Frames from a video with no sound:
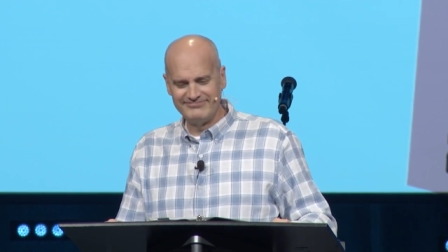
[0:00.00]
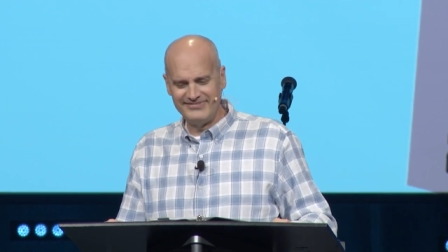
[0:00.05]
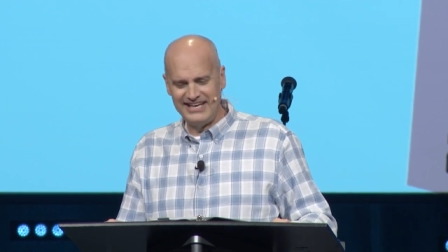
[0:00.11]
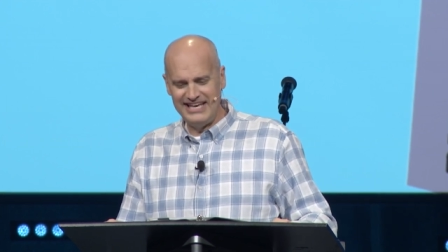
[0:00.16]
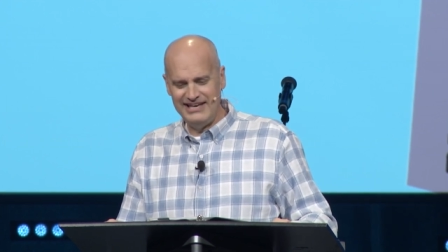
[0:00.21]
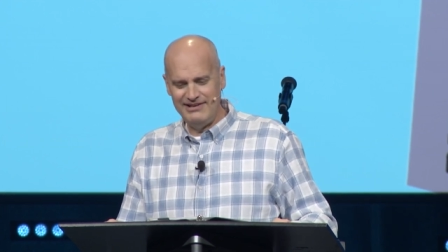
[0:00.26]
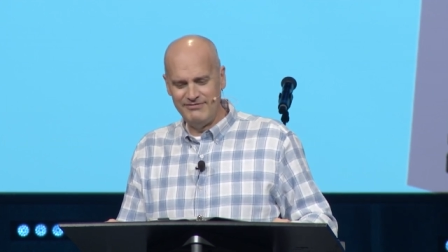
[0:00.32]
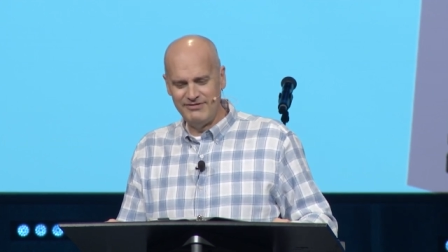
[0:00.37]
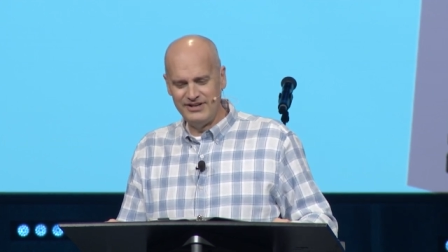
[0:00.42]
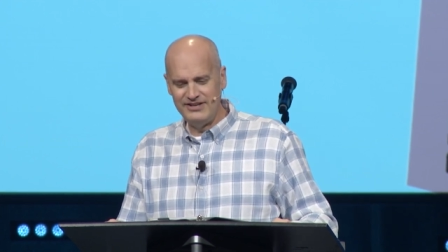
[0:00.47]

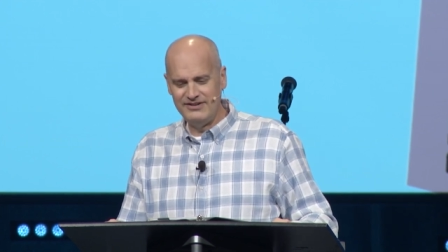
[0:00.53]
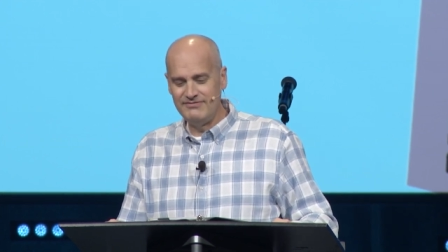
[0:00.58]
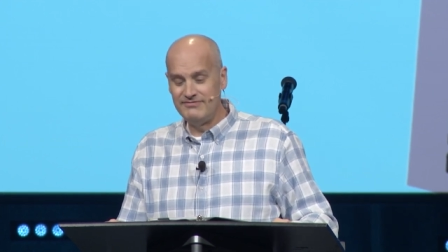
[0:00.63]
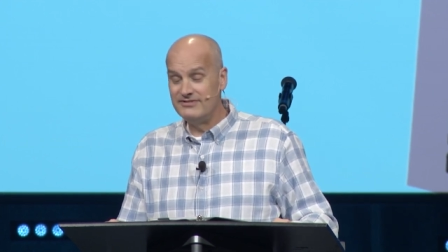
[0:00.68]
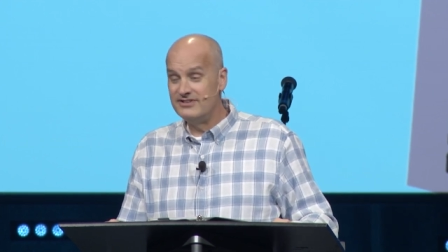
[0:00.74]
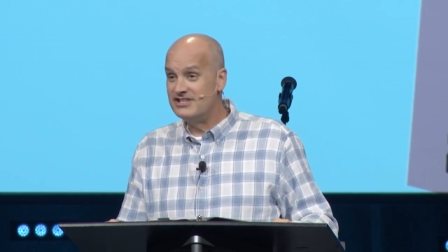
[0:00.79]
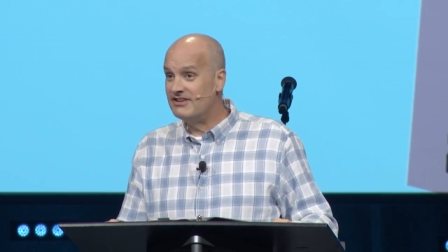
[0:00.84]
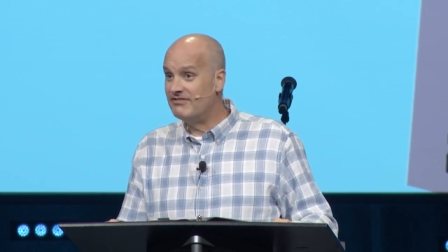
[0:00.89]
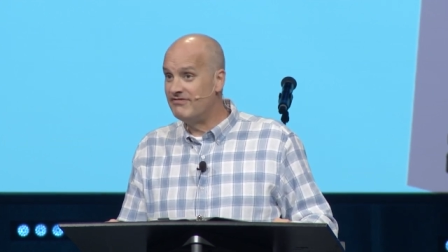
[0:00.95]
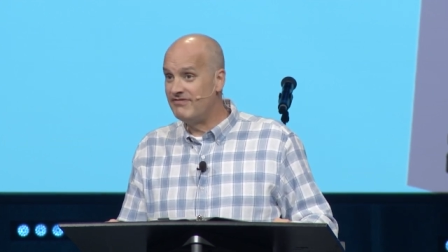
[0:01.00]
Even
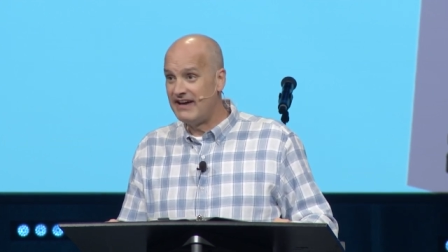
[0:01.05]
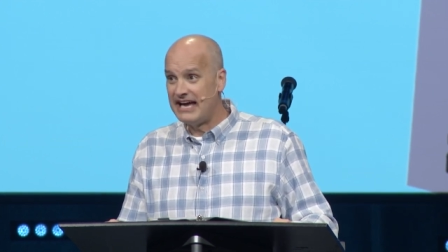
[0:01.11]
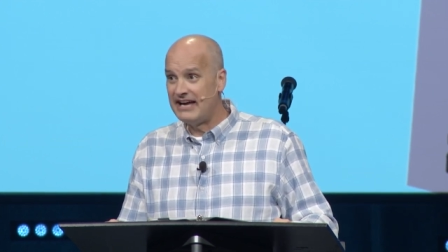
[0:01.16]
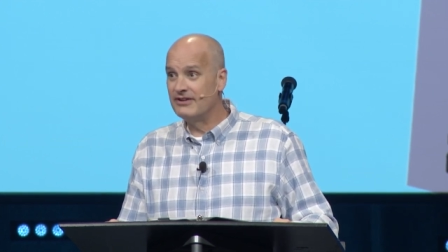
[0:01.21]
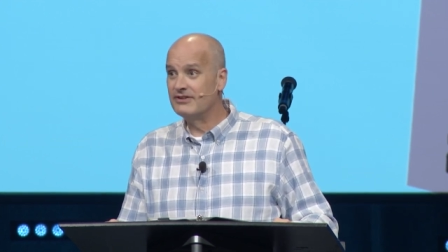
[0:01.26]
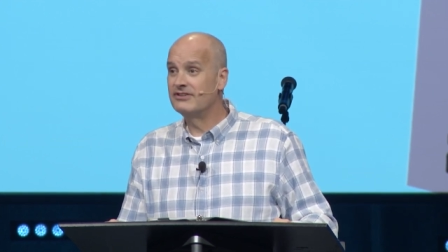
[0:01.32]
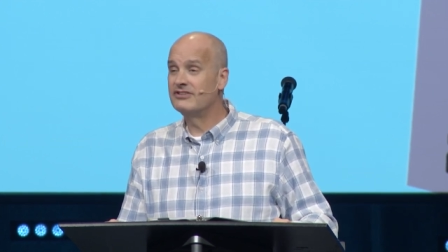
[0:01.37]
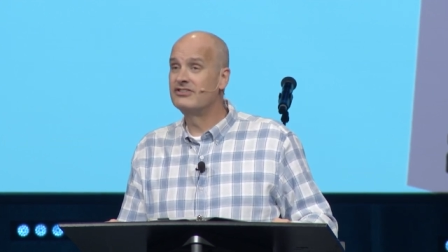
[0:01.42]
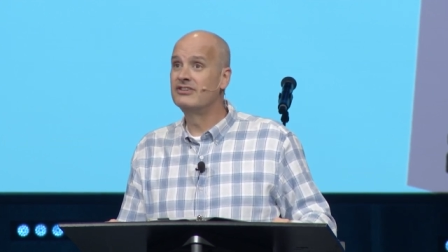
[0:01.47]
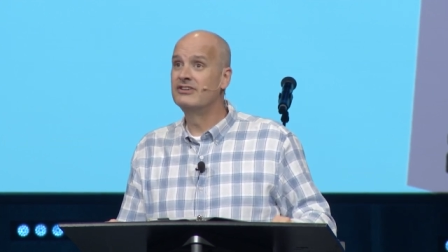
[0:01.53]

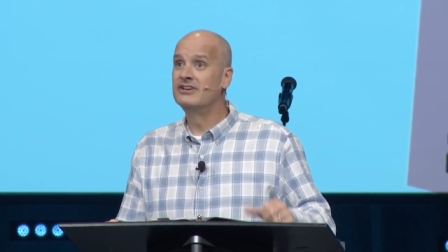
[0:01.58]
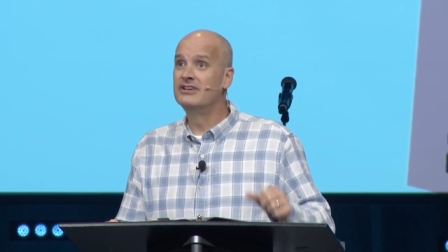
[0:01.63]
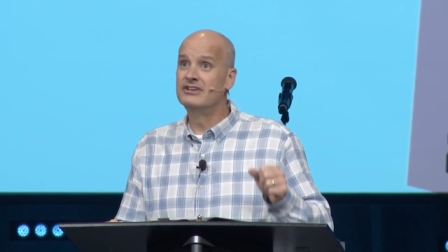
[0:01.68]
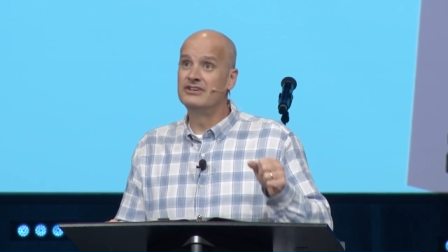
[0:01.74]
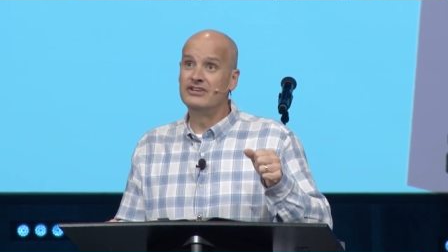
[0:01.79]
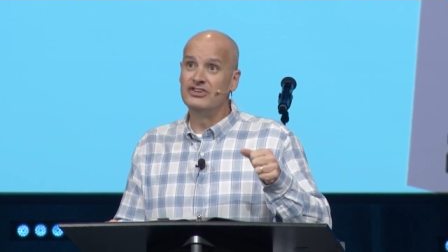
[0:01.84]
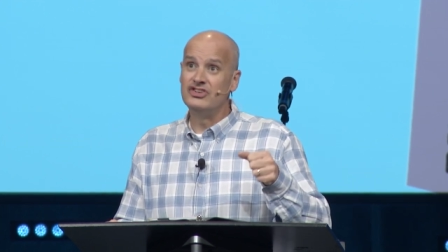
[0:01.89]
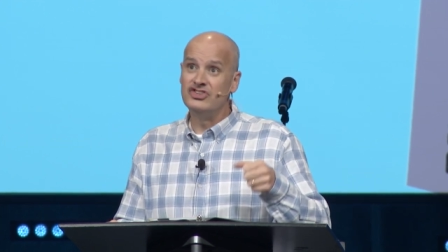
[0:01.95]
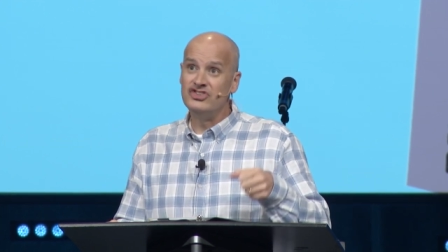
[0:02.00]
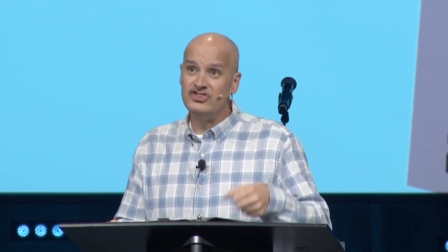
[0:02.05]
devout,
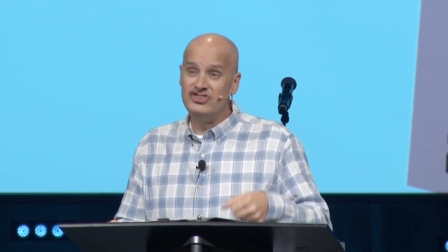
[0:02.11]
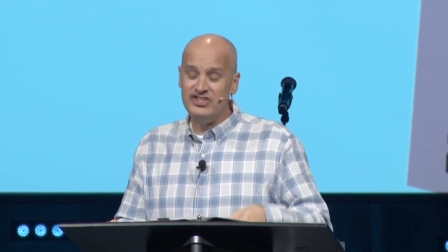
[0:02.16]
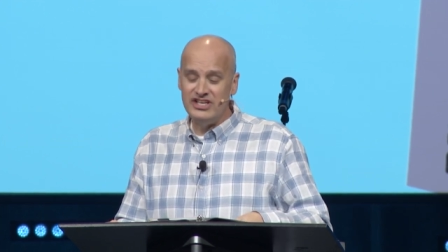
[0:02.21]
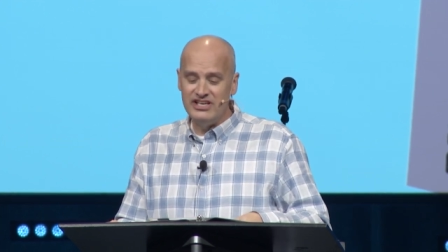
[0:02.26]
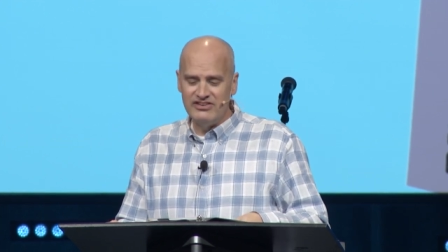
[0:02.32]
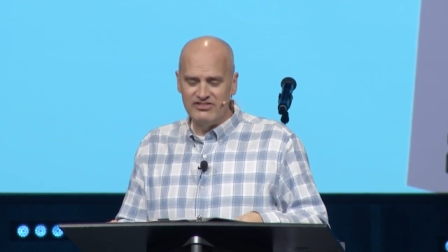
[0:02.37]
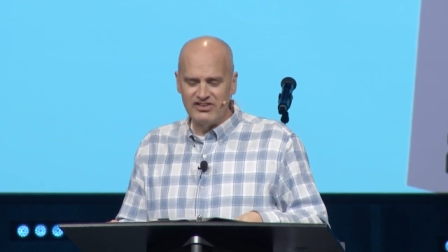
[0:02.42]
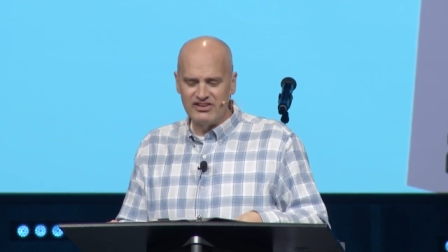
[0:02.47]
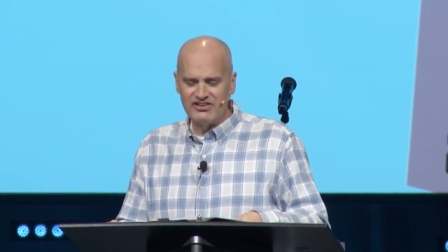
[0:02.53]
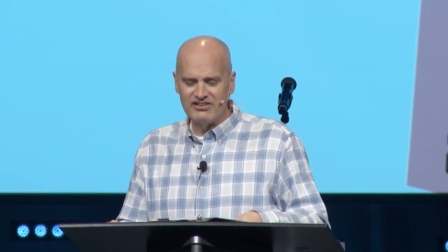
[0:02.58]

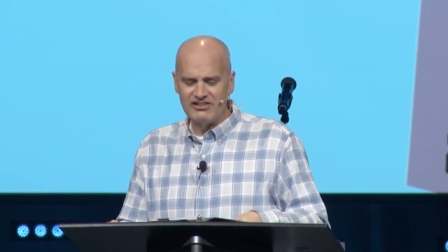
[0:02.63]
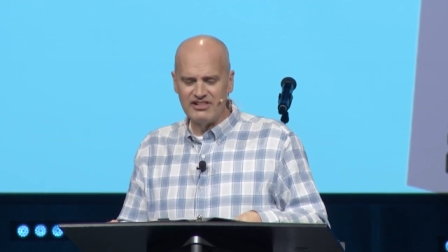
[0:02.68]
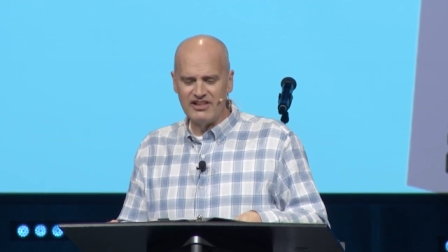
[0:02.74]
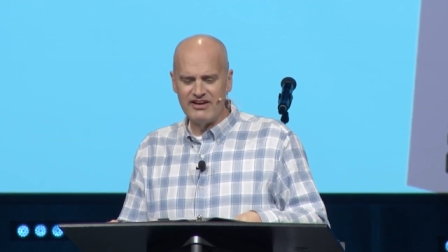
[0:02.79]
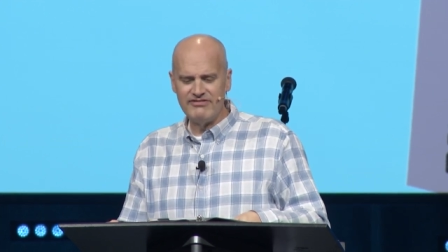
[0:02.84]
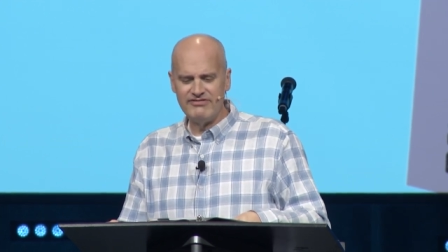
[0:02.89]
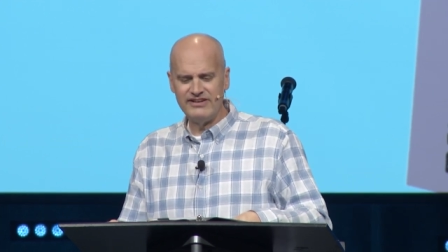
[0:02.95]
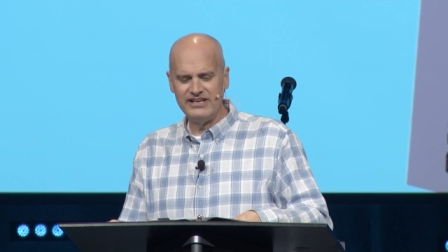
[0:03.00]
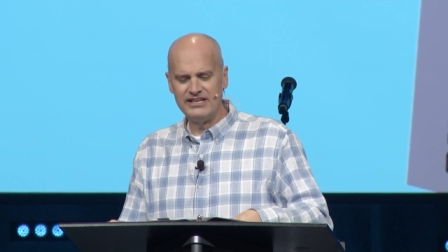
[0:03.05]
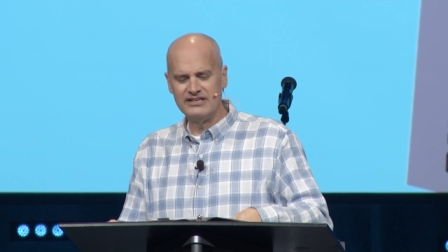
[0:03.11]

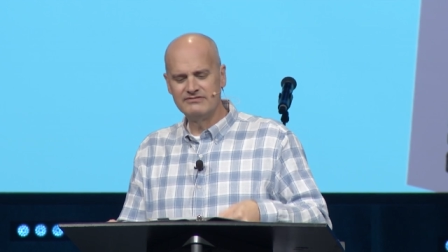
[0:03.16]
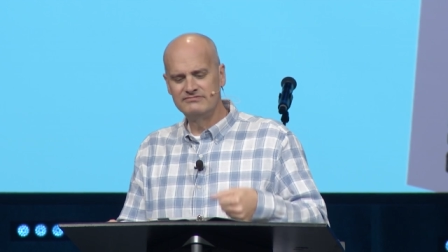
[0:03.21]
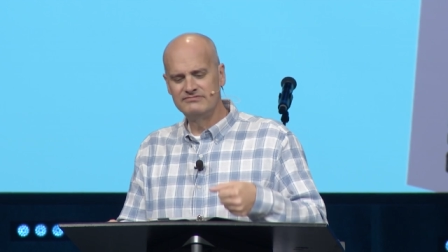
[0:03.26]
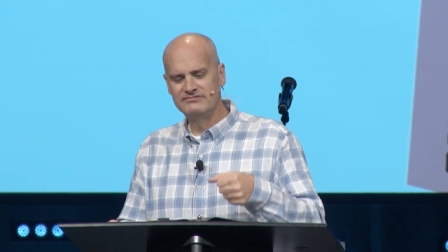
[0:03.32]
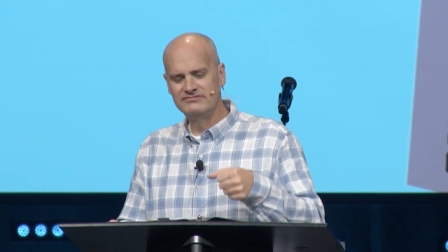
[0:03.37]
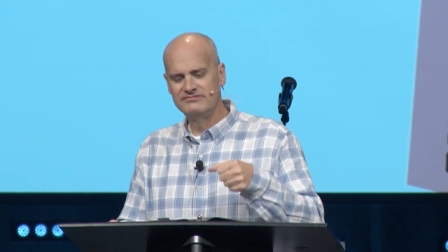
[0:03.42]
Jesus-loving